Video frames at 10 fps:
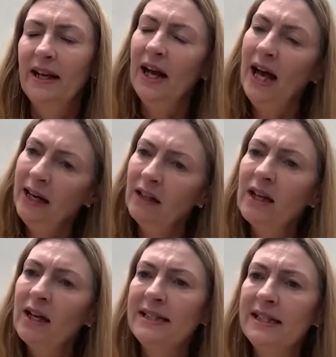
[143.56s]

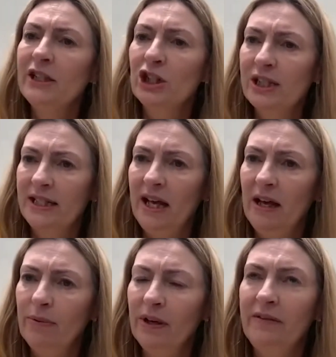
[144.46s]
analyze each
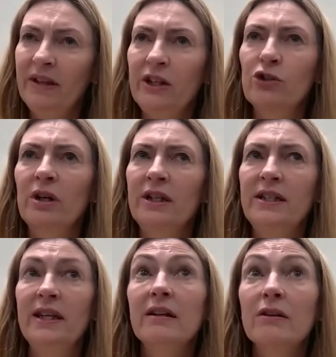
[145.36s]
step and then try and
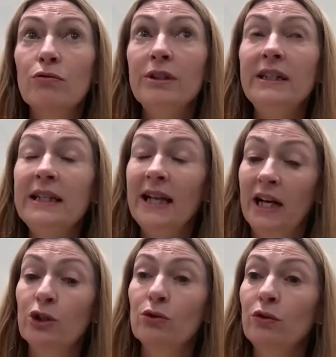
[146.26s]
take a really
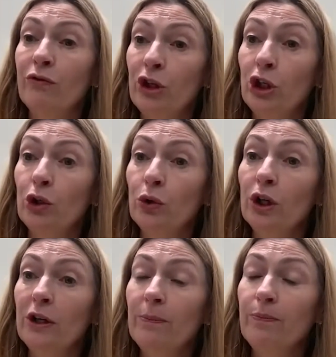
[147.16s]
lateral view.
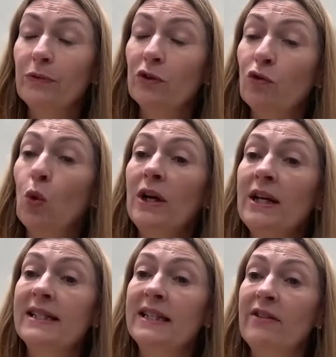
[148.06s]
What
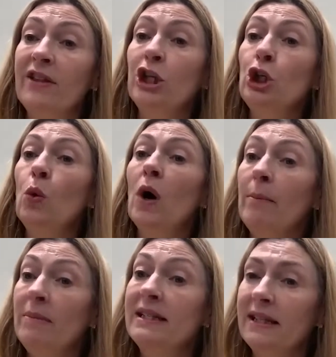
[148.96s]
is it that you are
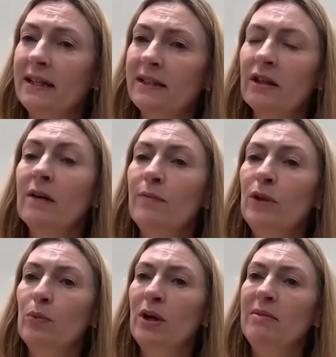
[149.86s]
missing? Start from
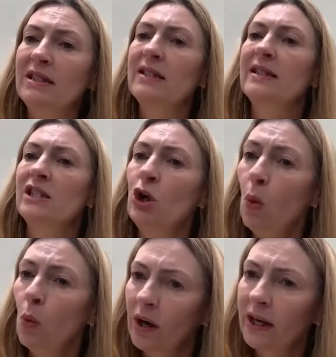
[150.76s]
the premise that it's
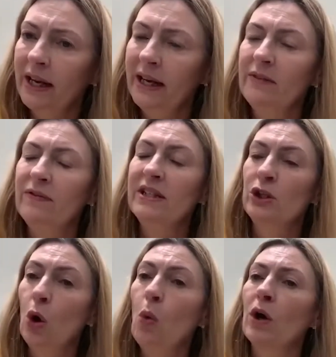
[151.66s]
not working. And if it's
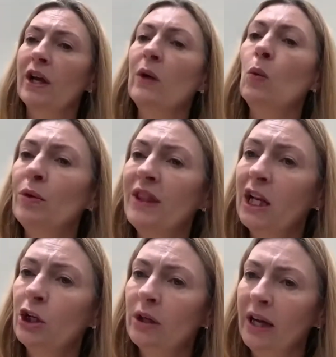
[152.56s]
not working, what would
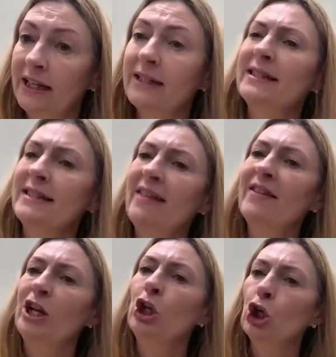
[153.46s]
that look like? And does that
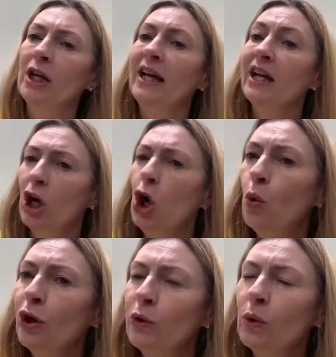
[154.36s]
then look like
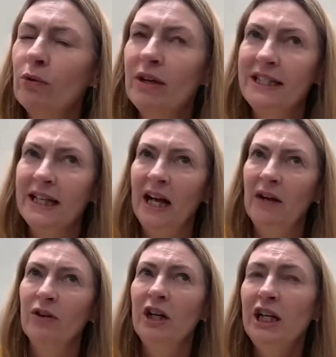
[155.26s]
what you already
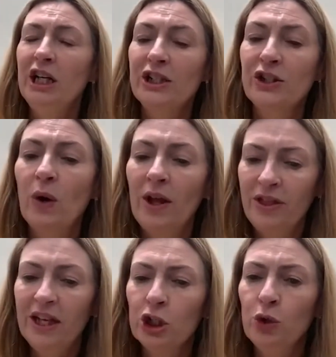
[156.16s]
have? So I
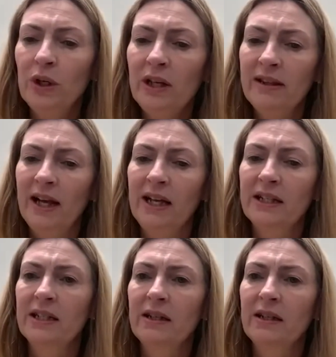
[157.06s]
think doing that